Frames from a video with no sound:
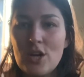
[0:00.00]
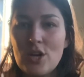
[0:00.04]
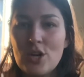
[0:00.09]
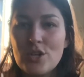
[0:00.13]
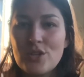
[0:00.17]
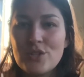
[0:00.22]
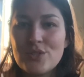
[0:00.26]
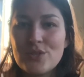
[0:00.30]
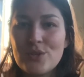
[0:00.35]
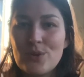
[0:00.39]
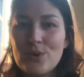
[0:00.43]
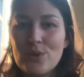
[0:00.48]

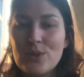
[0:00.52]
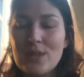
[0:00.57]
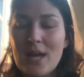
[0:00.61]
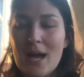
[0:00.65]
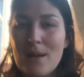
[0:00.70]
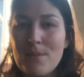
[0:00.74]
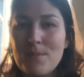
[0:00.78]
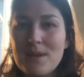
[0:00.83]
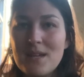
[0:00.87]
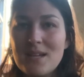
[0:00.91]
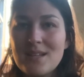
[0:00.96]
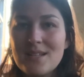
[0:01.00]
So
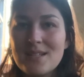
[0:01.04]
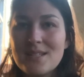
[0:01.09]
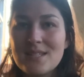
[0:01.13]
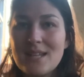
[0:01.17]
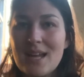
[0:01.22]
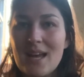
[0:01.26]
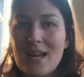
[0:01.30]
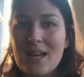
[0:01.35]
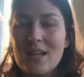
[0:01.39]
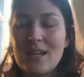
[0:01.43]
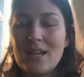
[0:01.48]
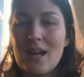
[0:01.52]
that being
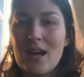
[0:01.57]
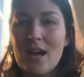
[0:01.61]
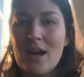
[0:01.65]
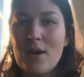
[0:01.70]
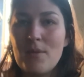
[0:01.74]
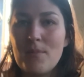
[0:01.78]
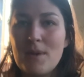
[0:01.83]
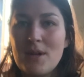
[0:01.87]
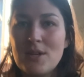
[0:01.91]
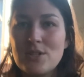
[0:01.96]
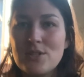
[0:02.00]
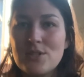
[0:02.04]
said,
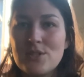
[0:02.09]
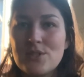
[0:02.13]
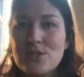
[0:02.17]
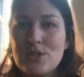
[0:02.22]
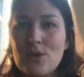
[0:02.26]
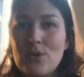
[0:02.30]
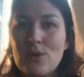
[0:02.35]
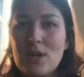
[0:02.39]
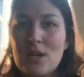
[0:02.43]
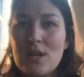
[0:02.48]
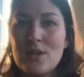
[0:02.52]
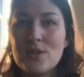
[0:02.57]
my
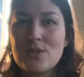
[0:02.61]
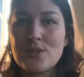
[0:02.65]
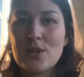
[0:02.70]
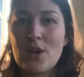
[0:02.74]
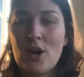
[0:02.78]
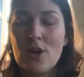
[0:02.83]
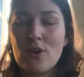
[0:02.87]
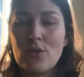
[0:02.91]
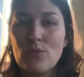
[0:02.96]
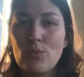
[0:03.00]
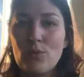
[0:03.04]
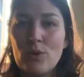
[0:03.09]
dystonia has
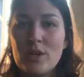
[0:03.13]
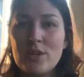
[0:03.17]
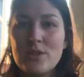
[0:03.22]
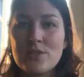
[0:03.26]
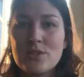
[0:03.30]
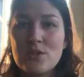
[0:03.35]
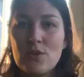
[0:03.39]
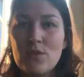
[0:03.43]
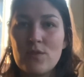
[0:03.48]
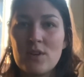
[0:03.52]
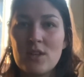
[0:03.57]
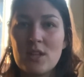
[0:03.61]
gotten worse
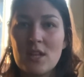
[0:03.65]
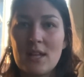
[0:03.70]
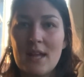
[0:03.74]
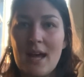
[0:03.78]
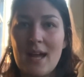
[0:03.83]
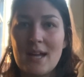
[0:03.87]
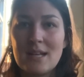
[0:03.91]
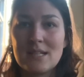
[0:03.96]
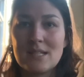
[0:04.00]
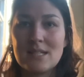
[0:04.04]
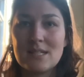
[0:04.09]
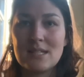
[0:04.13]
over the
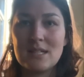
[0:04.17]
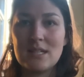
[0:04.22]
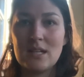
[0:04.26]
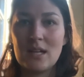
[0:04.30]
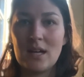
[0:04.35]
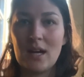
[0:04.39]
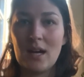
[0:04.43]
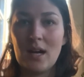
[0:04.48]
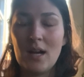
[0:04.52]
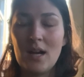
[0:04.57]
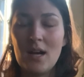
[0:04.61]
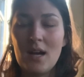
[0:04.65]
last
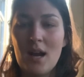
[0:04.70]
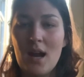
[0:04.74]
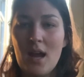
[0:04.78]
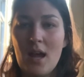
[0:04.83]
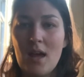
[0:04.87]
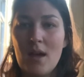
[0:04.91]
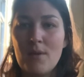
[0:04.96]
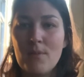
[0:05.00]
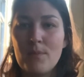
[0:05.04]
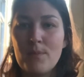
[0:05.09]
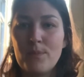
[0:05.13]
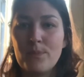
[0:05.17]
year,
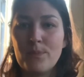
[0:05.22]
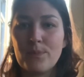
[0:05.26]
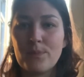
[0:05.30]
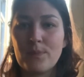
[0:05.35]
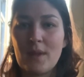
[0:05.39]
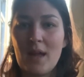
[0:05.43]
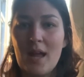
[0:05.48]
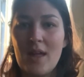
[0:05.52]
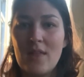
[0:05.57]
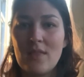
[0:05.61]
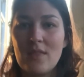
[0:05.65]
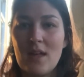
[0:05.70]
and
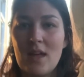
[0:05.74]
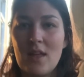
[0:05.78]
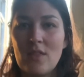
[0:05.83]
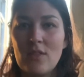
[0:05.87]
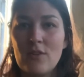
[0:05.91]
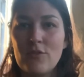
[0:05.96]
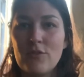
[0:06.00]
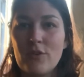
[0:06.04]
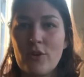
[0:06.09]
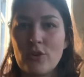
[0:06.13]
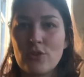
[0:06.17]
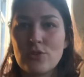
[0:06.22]
then the
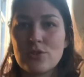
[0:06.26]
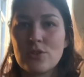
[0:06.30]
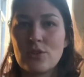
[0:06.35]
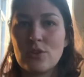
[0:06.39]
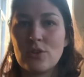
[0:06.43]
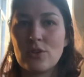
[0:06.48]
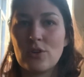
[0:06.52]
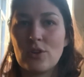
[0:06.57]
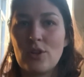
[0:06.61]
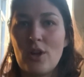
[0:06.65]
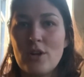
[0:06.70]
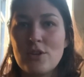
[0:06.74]
functional
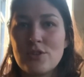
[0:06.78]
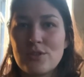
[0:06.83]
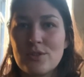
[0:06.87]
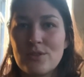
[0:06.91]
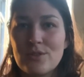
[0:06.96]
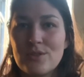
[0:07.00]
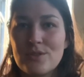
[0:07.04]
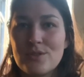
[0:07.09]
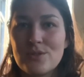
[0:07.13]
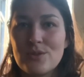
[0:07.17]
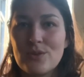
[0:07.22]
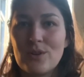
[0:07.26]
neurological
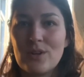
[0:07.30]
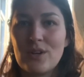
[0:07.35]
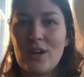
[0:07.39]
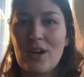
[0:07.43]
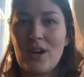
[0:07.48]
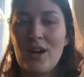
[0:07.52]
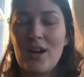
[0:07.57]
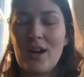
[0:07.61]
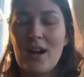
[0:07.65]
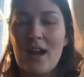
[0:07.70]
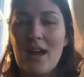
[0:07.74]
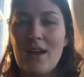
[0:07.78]

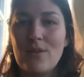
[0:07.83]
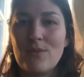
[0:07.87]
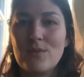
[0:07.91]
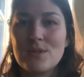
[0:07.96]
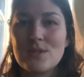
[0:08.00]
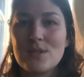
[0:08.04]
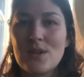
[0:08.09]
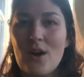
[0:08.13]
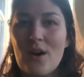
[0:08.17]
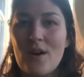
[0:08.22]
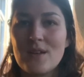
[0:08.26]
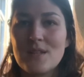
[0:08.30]
disorder, I was
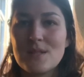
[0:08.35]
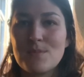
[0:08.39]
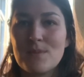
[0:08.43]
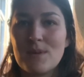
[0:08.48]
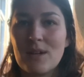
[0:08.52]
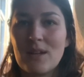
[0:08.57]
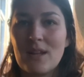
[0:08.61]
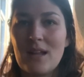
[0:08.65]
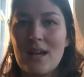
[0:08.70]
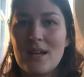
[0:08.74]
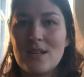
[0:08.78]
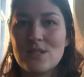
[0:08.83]

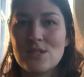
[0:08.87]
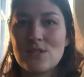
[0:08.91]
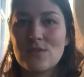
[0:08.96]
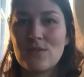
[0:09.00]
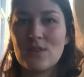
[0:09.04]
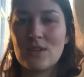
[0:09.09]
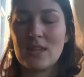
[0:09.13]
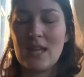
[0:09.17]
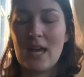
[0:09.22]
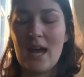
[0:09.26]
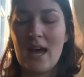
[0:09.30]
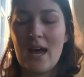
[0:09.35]
hospitalized for
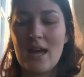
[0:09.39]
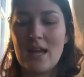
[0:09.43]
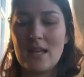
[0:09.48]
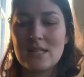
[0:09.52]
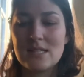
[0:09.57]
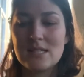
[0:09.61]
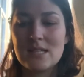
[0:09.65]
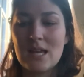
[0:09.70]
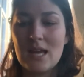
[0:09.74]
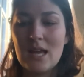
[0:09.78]
that.